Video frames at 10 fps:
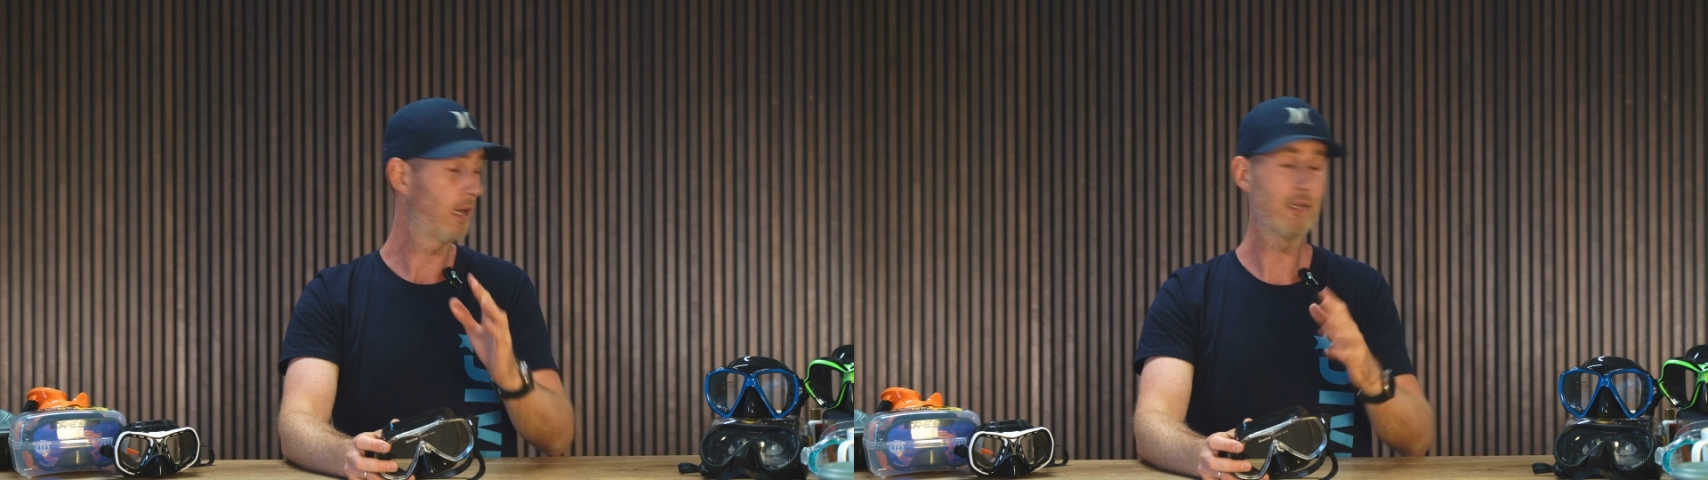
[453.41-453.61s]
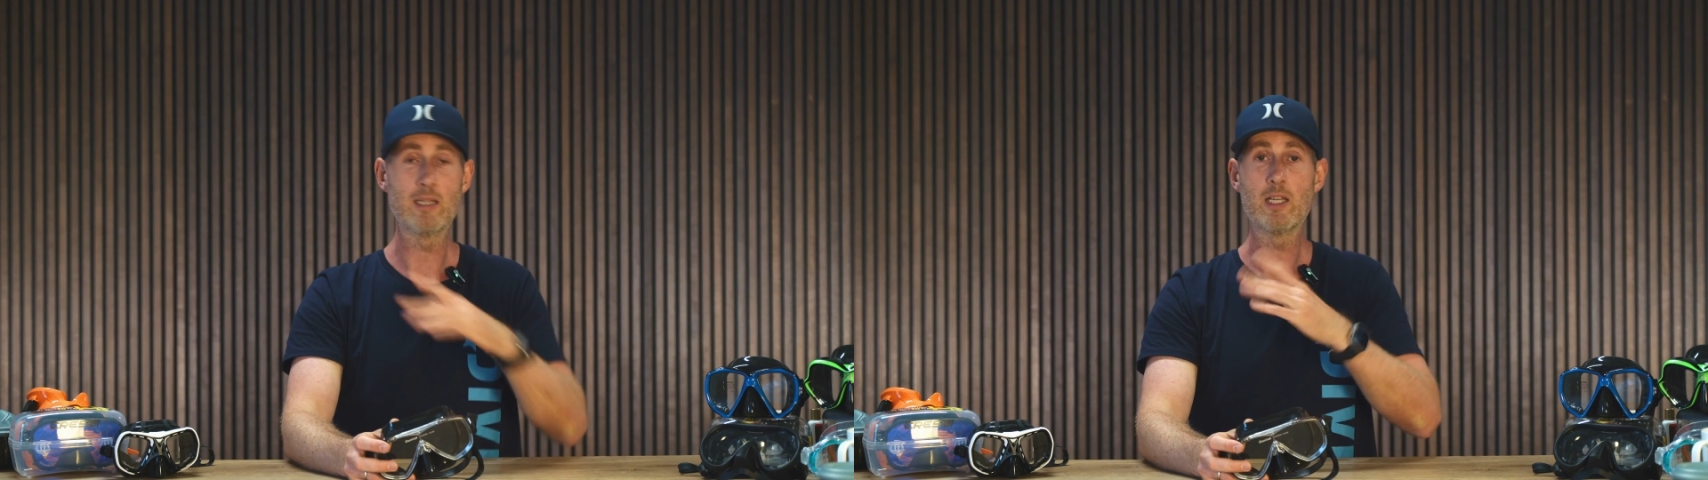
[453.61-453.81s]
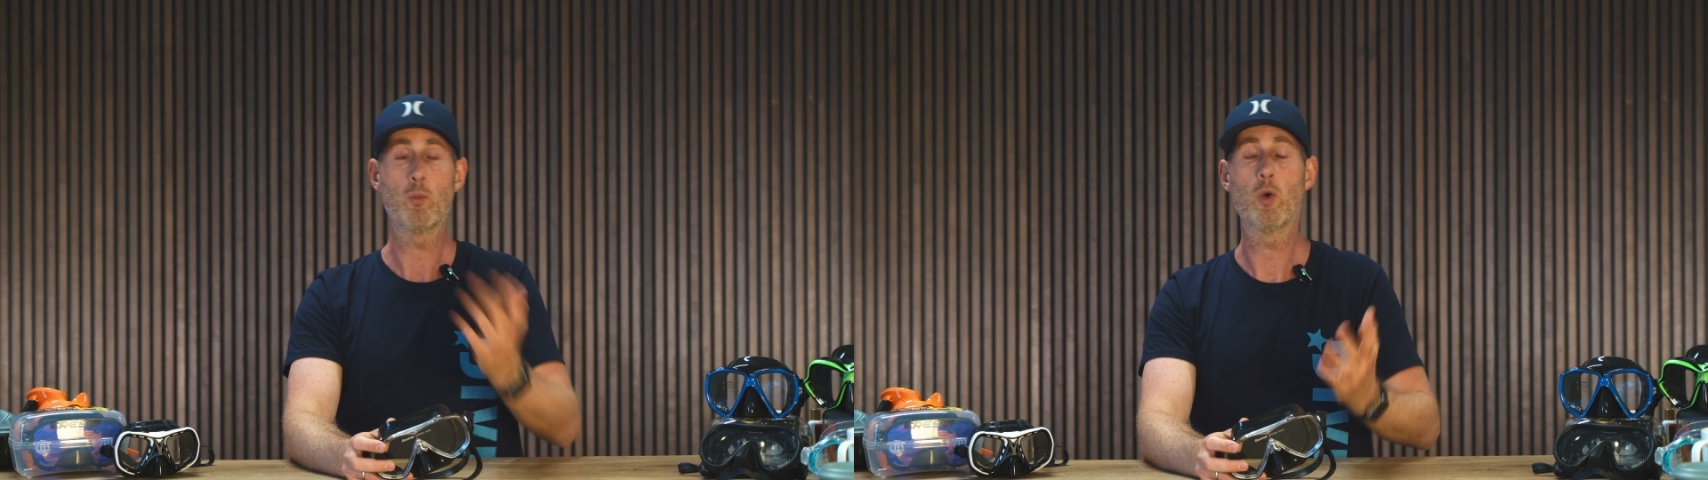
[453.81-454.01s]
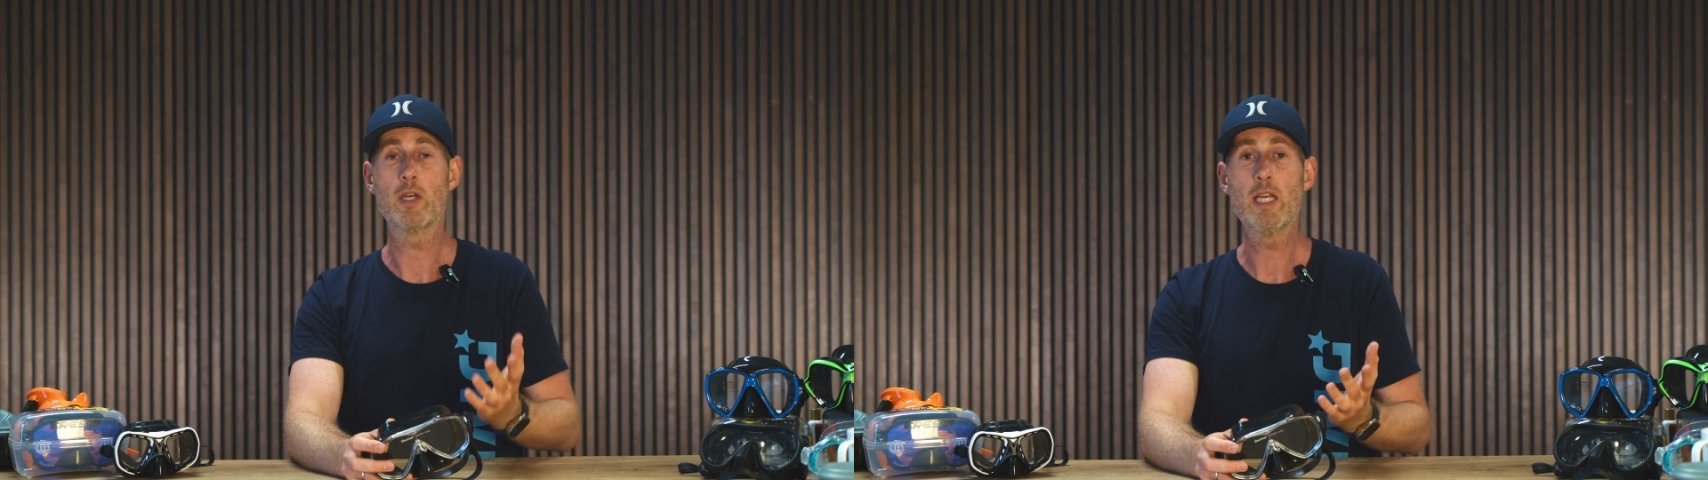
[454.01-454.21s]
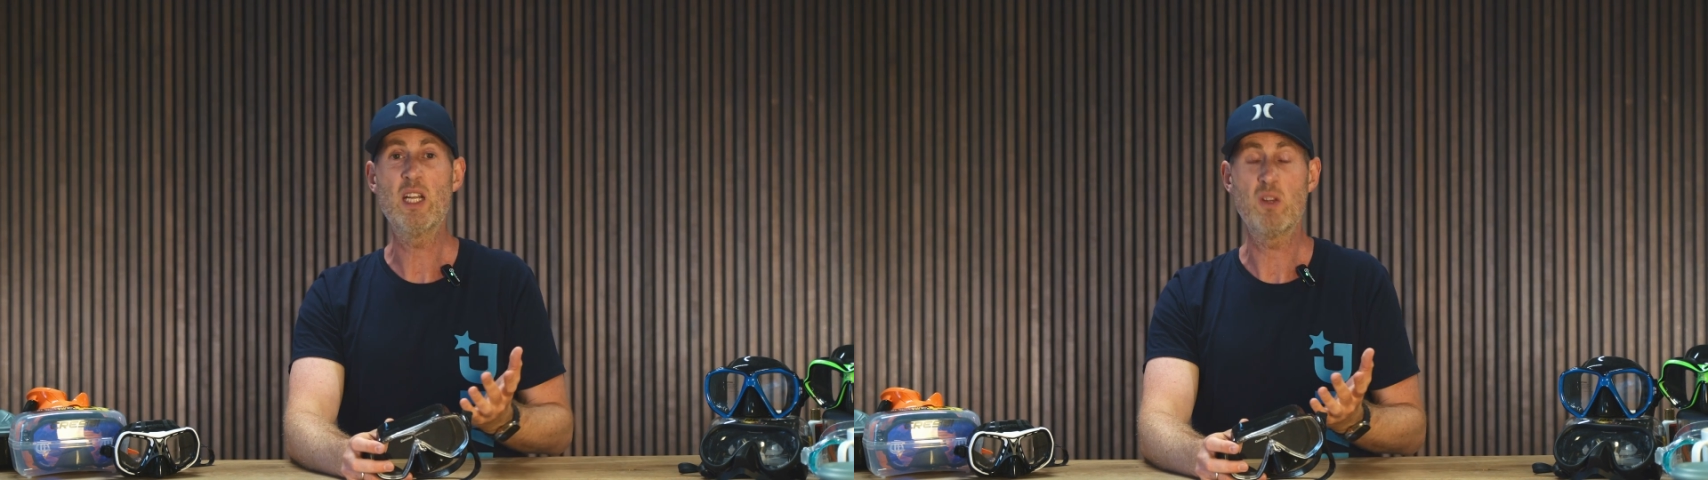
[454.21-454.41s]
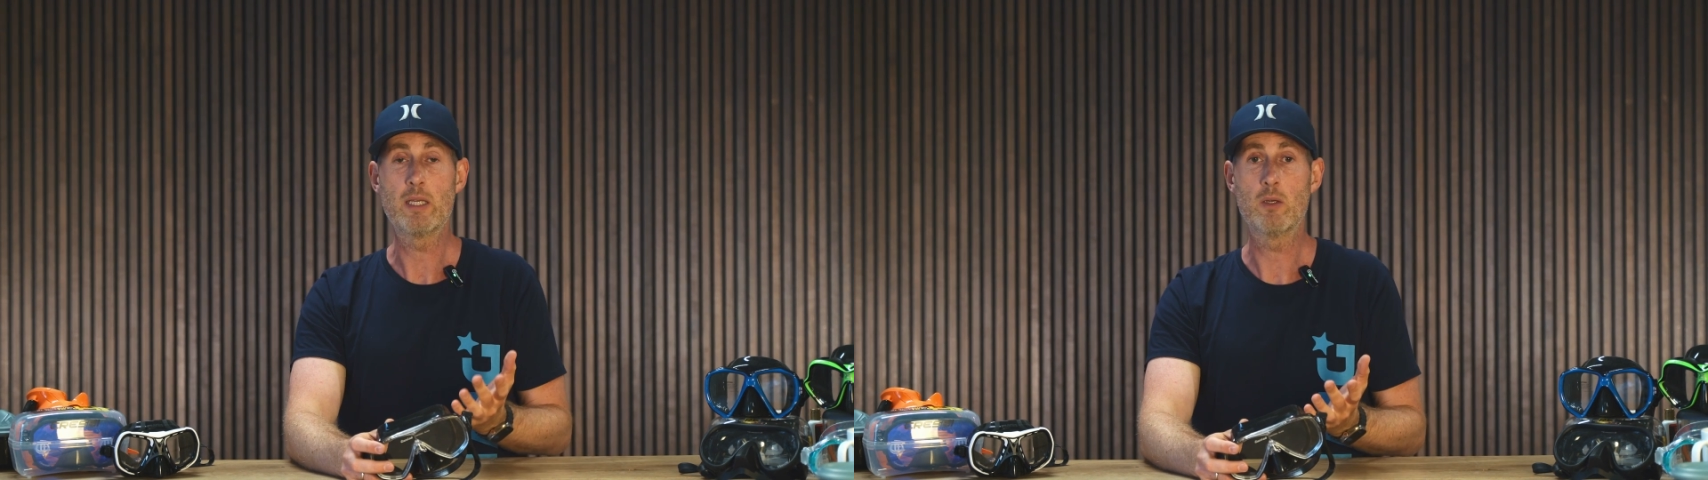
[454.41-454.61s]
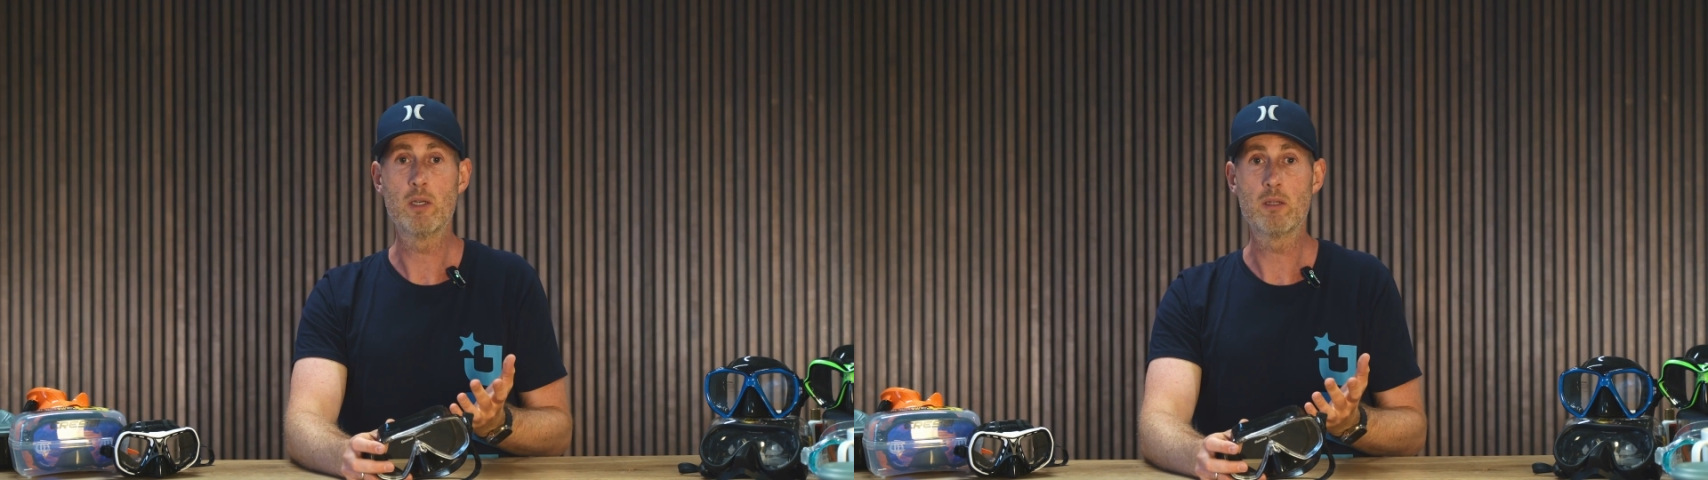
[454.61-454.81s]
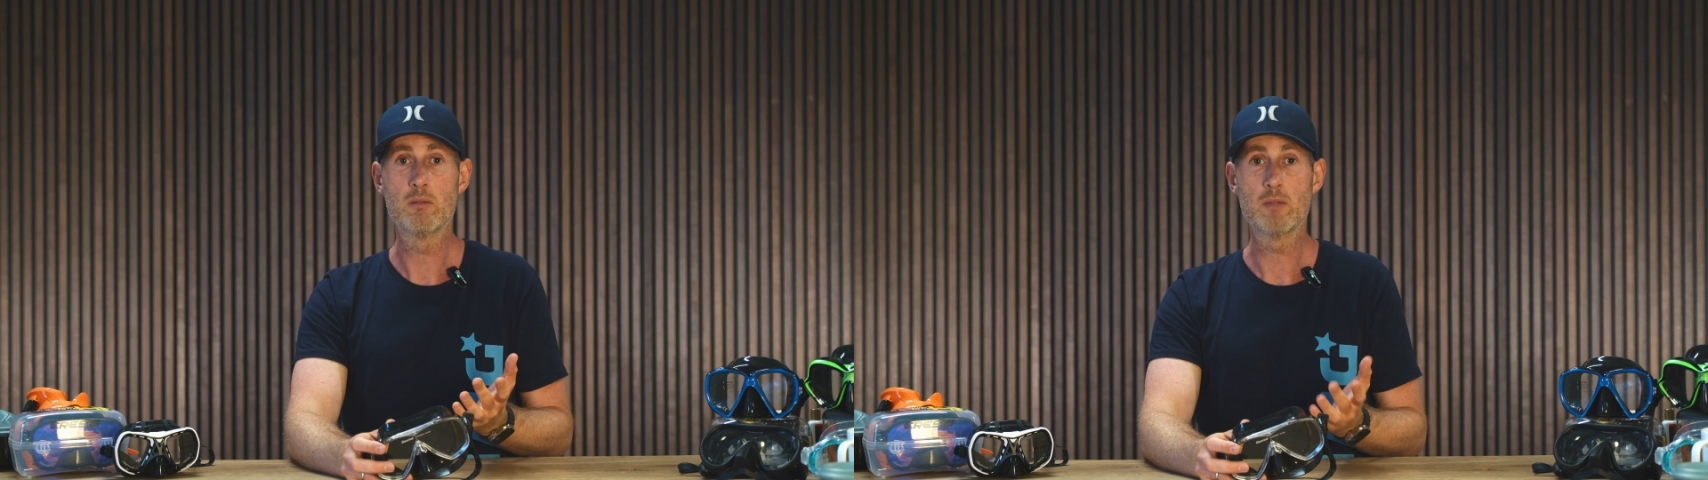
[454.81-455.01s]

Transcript: I think they work equally good.